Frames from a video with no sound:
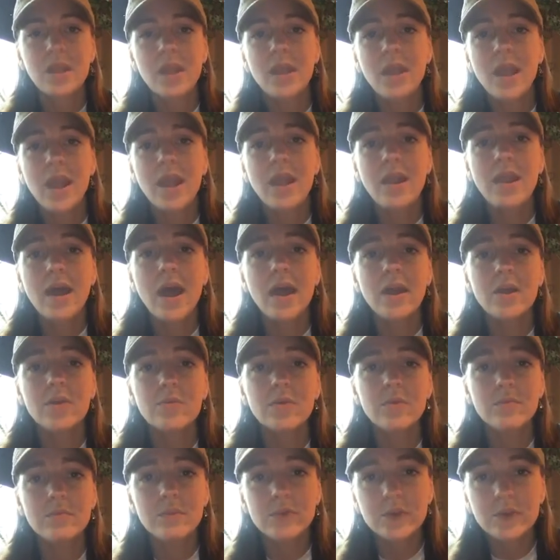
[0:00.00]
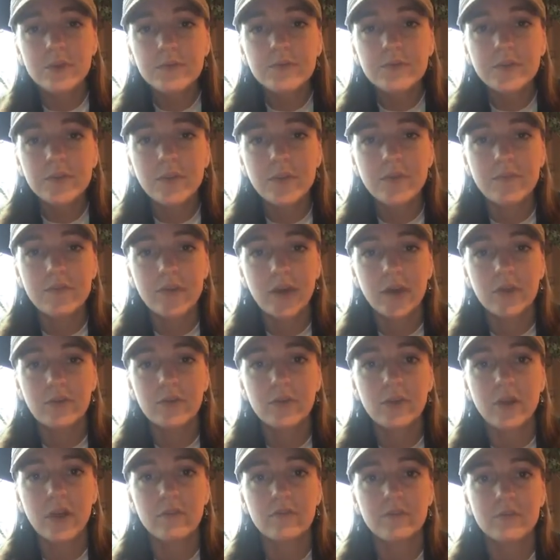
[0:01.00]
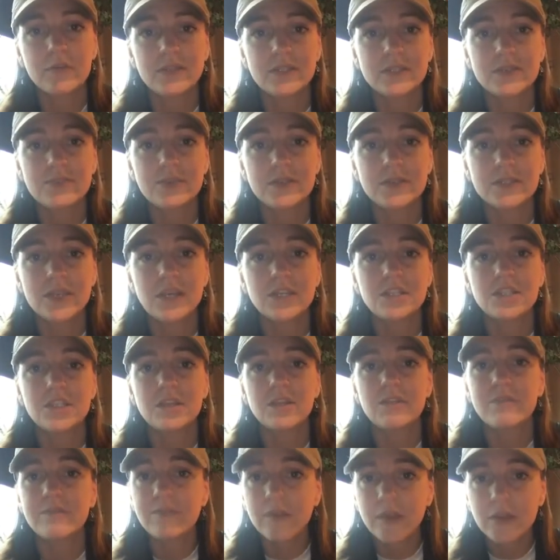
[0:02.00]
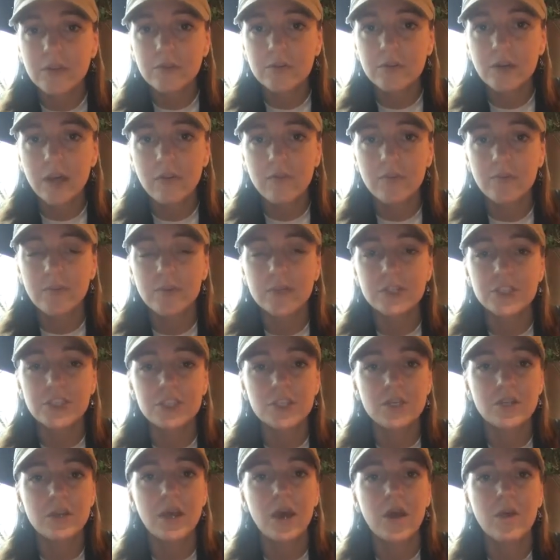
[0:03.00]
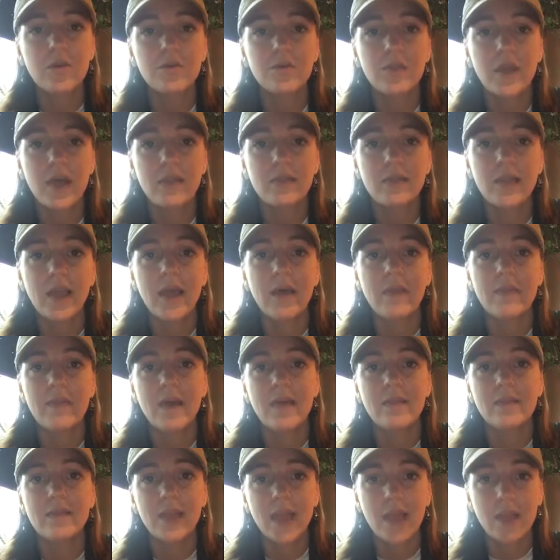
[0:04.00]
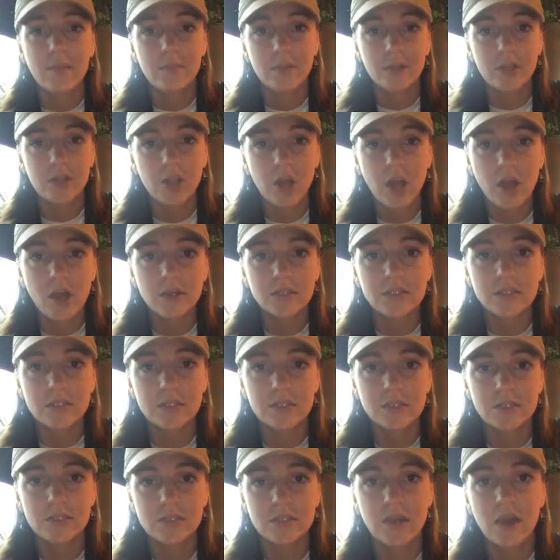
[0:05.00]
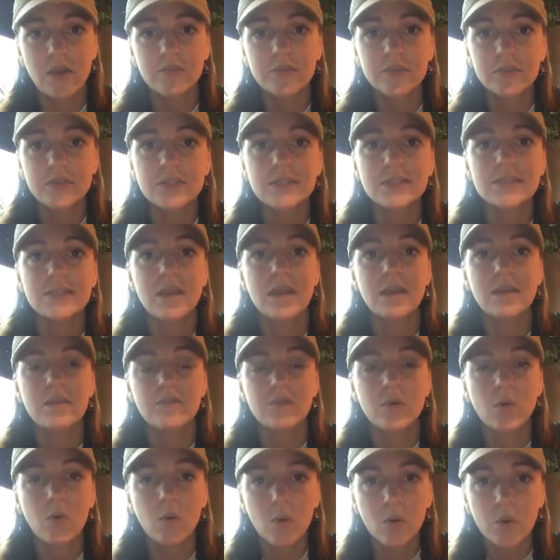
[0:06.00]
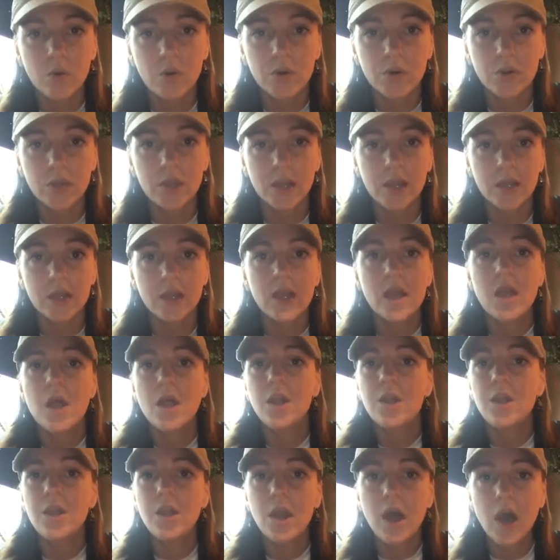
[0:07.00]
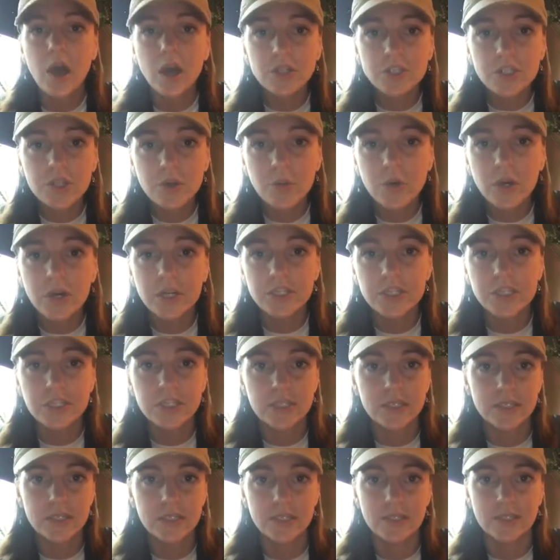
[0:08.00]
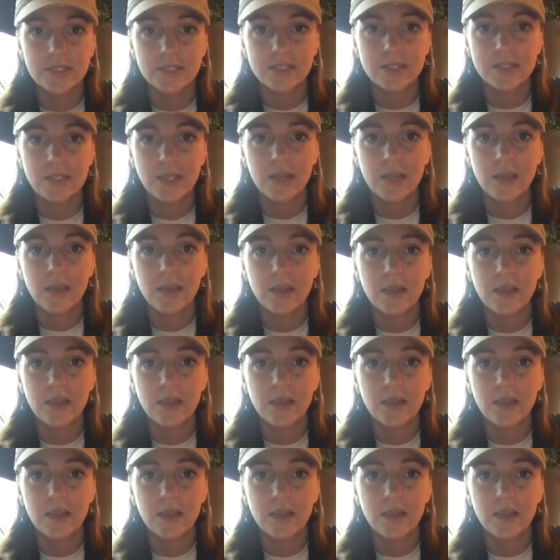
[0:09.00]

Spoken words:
and had it removed from the federal government's possession. The federal government should not own that land. That land belongs to the sovereign state of Oregon, not to Washington, D.C.